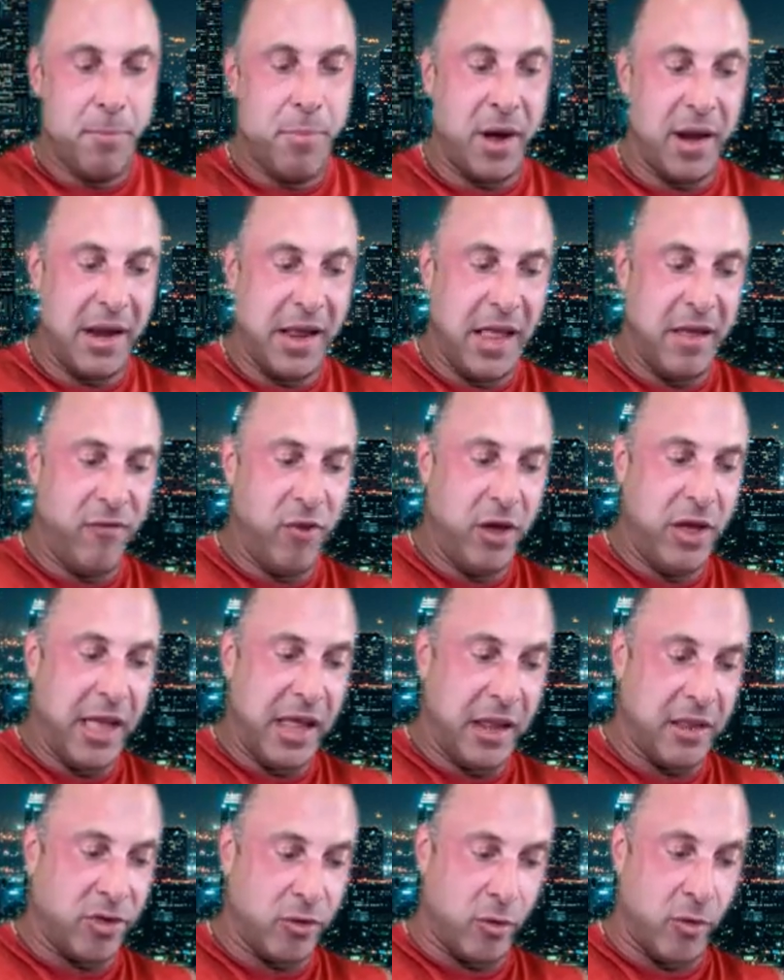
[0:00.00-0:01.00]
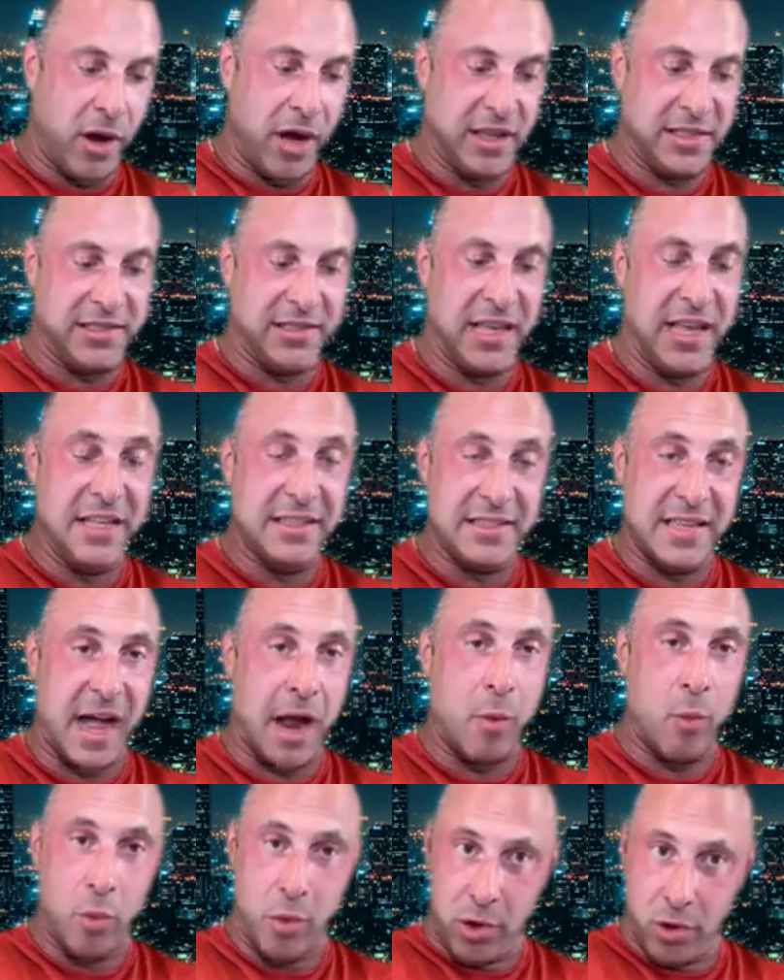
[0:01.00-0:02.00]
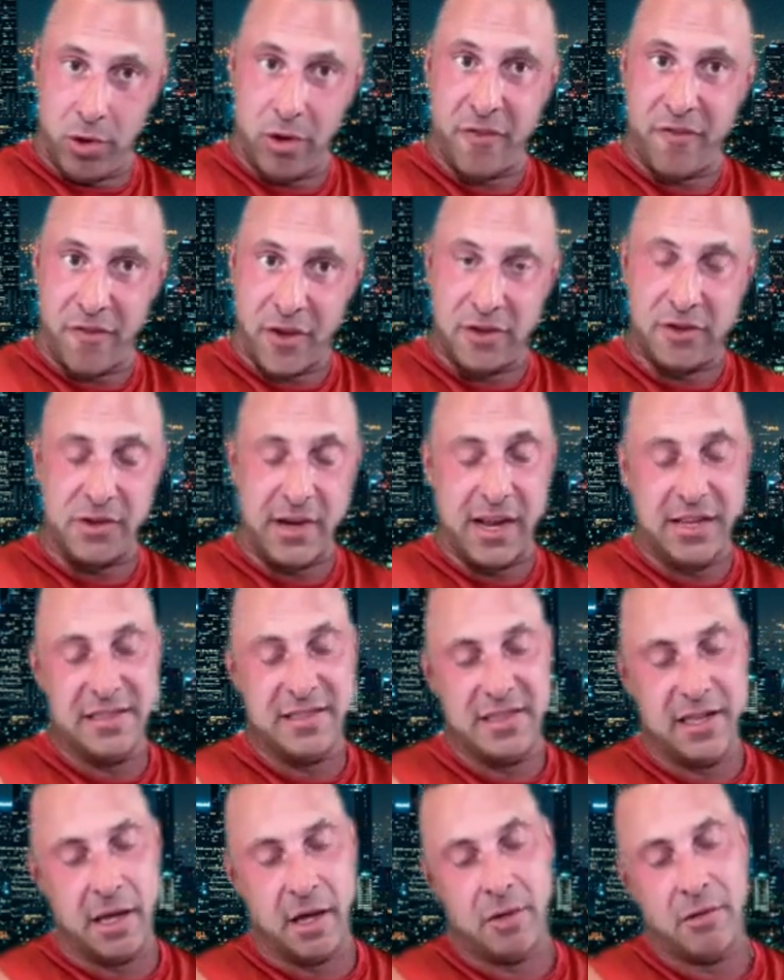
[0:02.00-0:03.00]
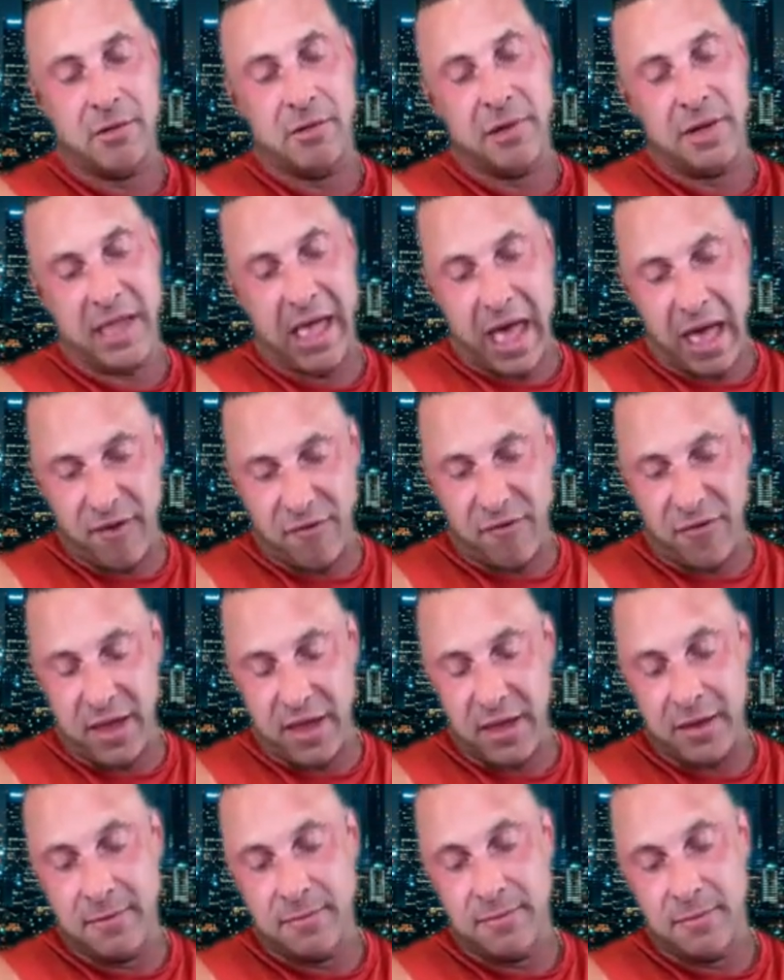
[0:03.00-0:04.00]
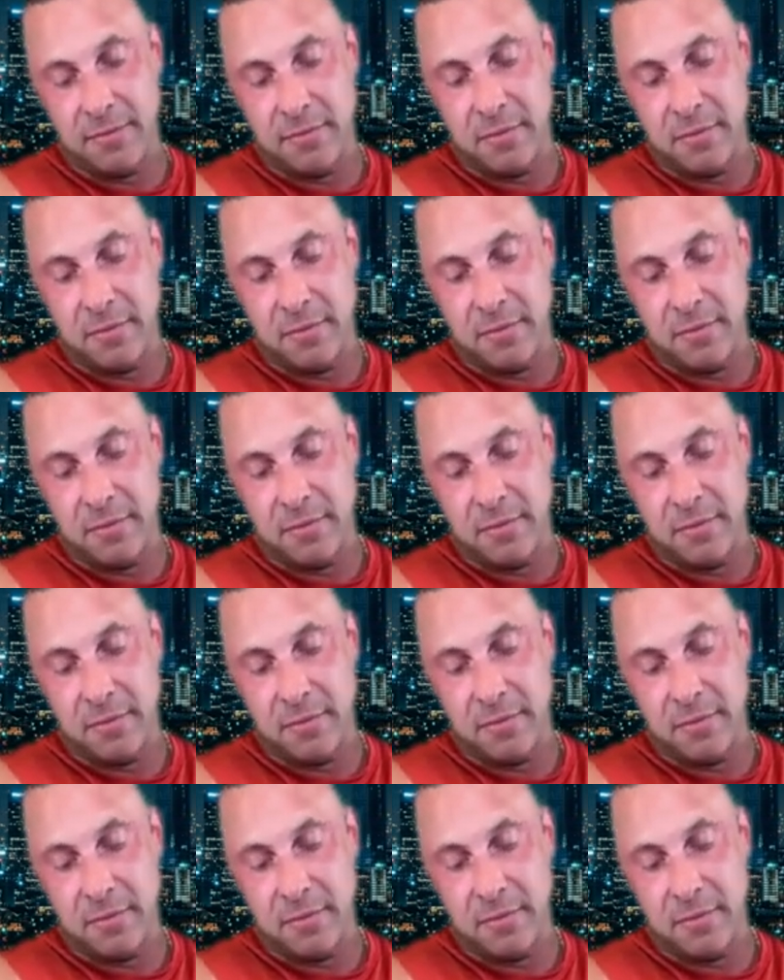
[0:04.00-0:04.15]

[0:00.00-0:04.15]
But if you get it through us, it's got real ephedrine HCl, caffeine,